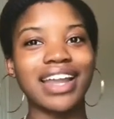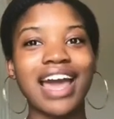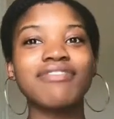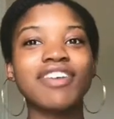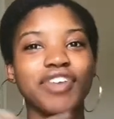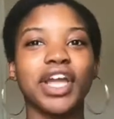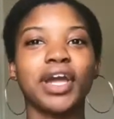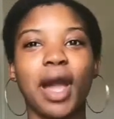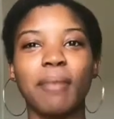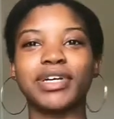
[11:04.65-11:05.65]
I felt very
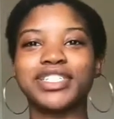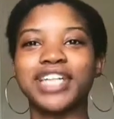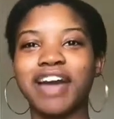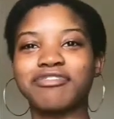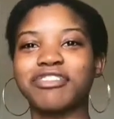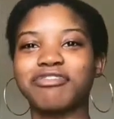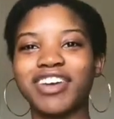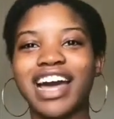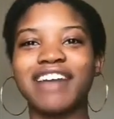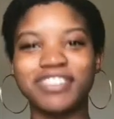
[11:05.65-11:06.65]
accomplished after
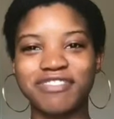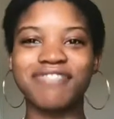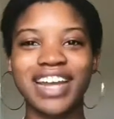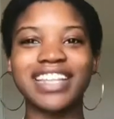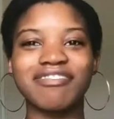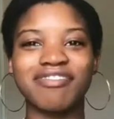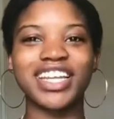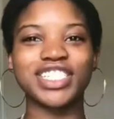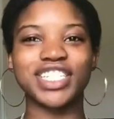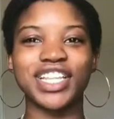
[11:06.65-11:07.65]
finally
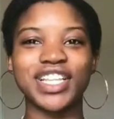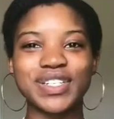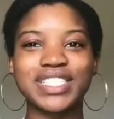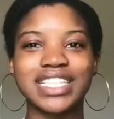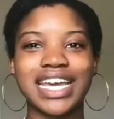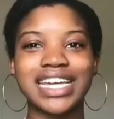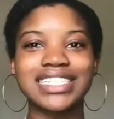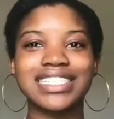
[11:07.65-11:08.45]
finishing those things,